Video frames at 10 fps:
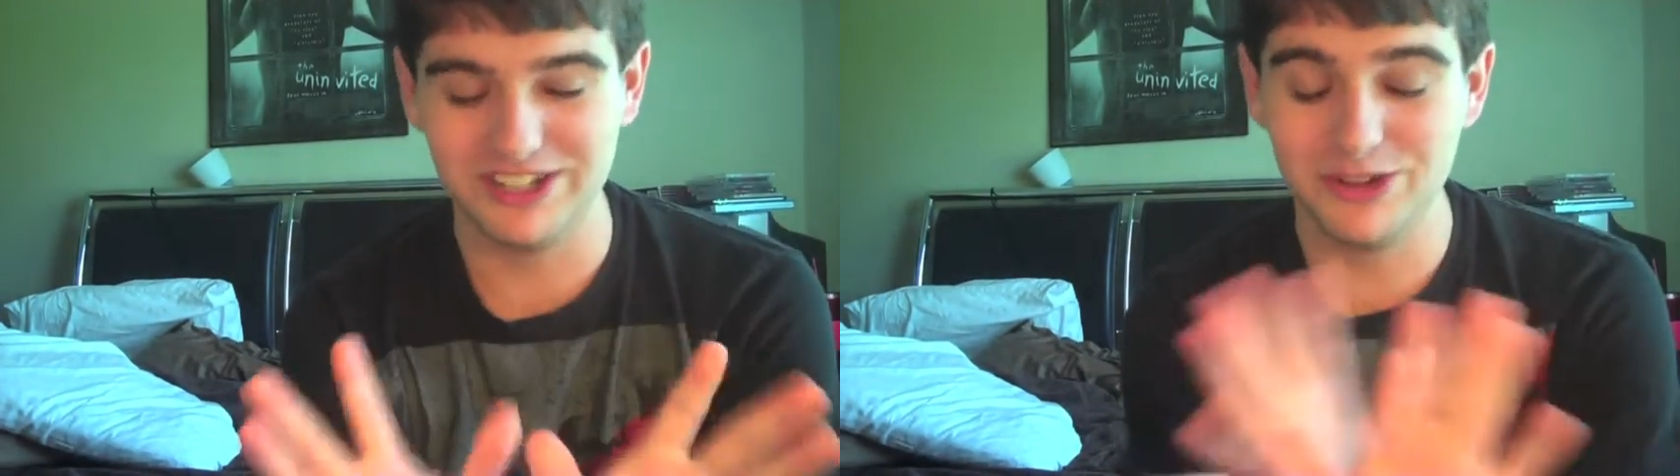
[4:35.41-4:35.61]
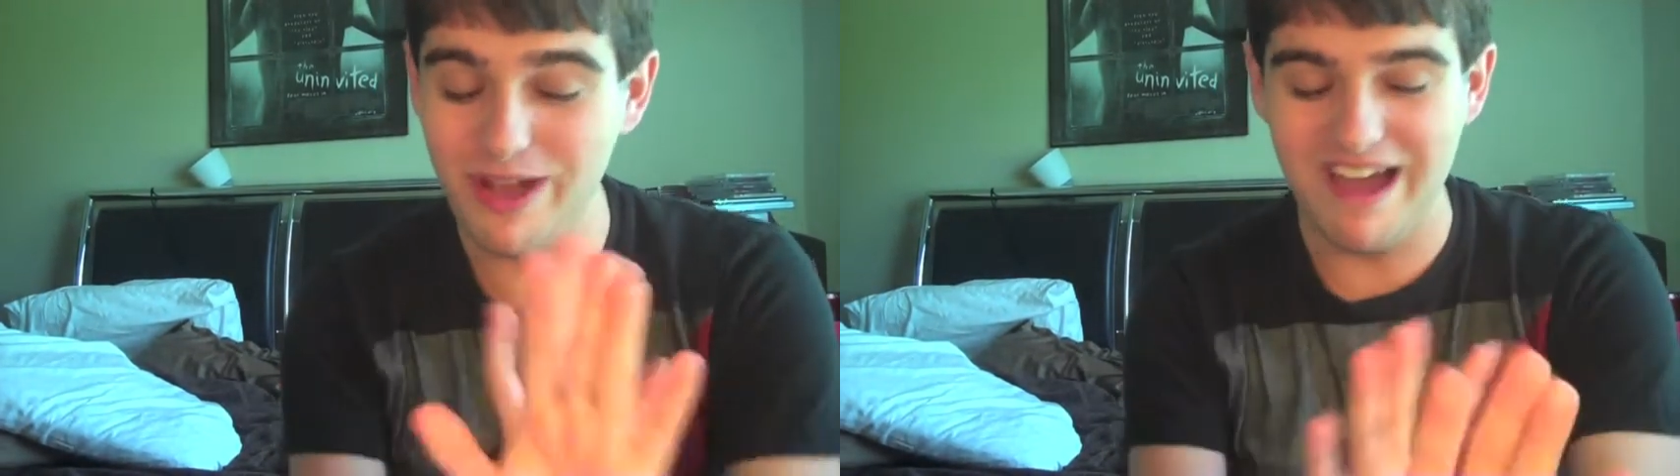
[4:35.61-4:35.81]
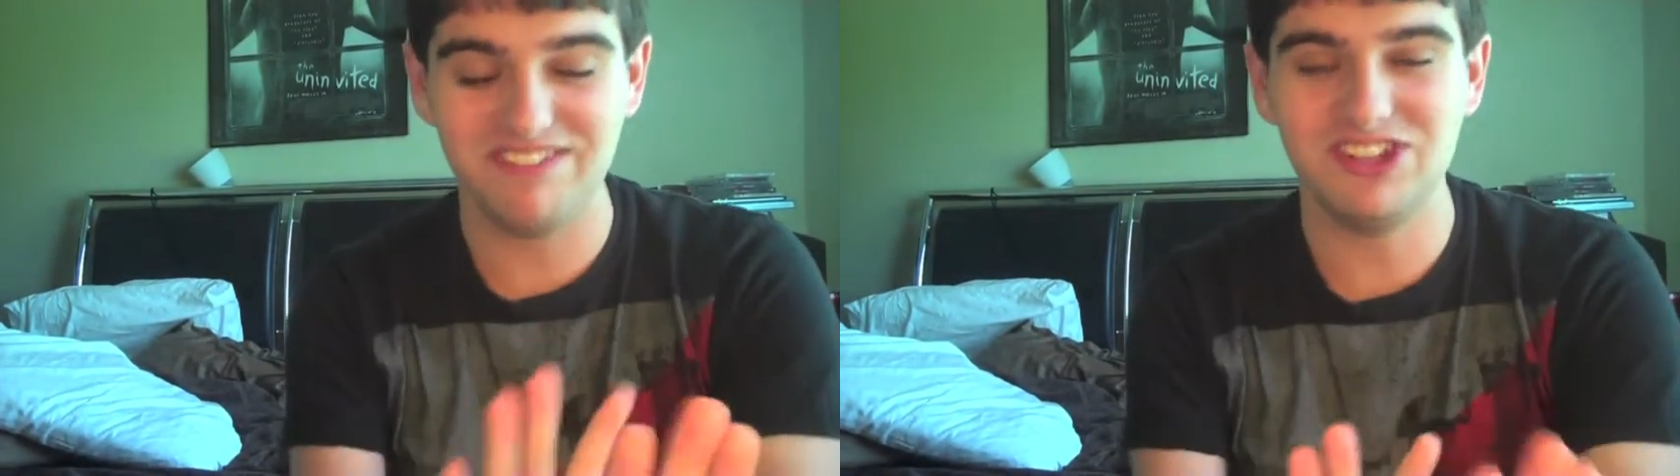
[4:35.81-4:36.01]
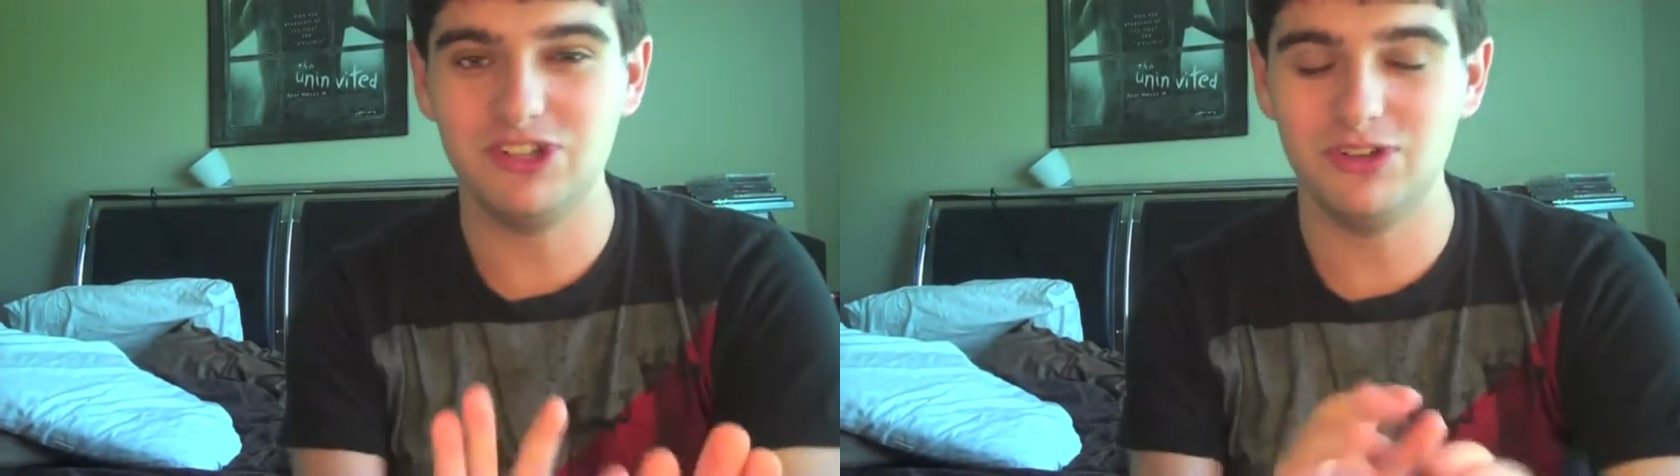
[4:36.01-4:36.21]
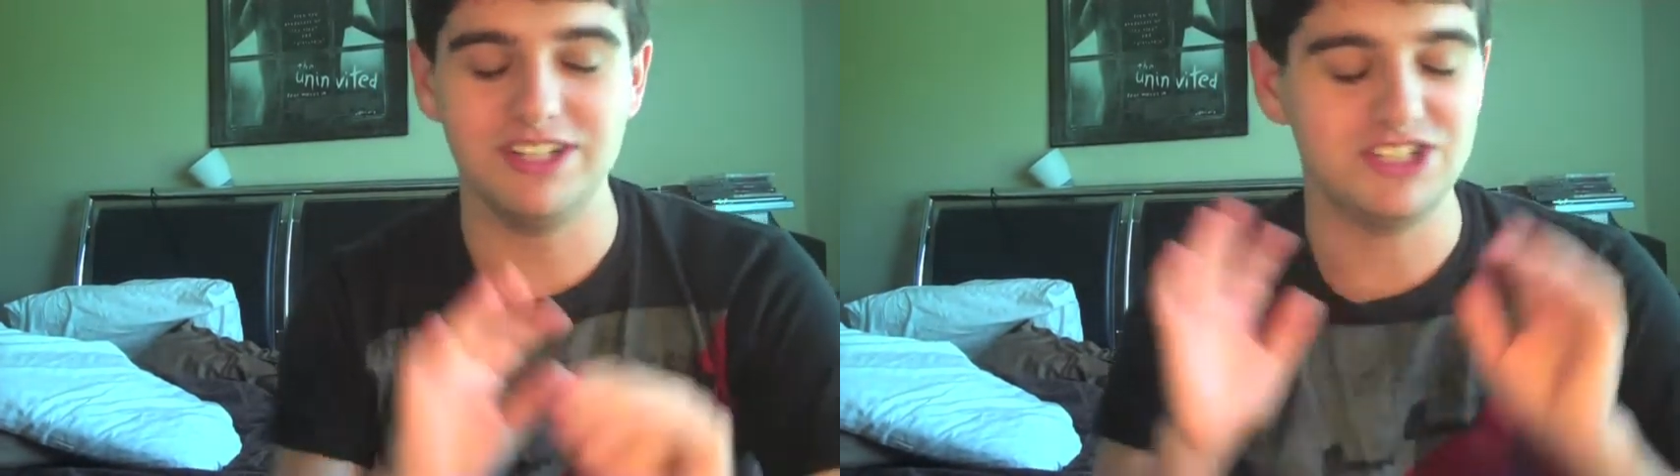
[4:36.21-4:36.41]
You have to
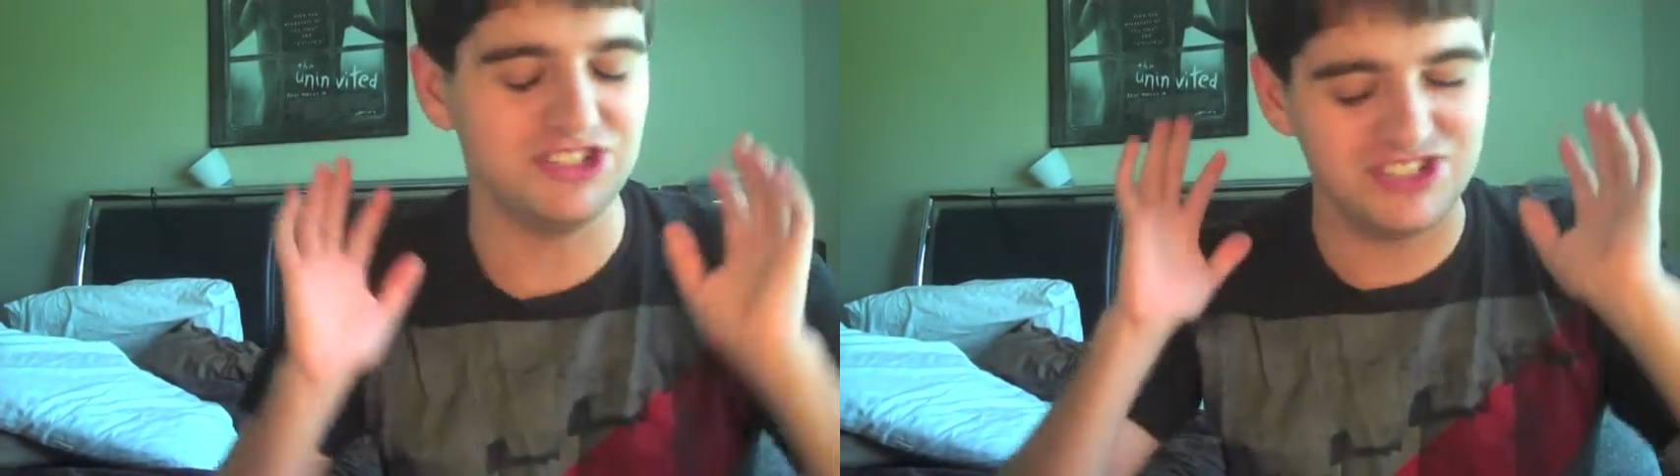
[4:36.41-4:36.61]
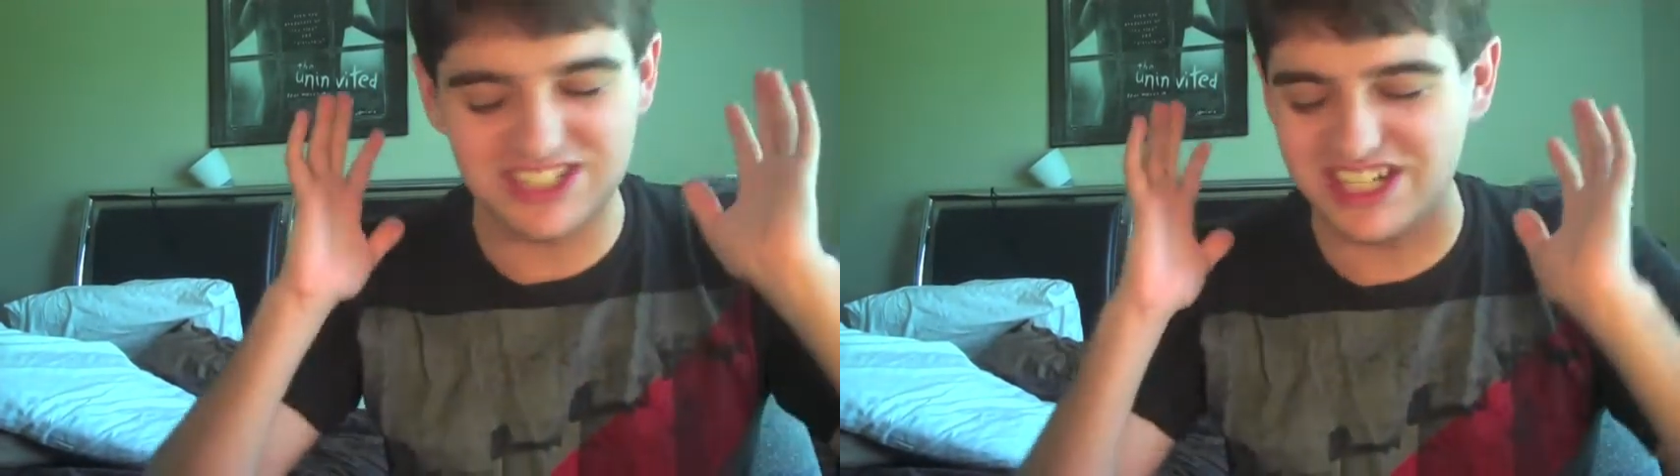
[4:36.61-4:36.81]
do this. You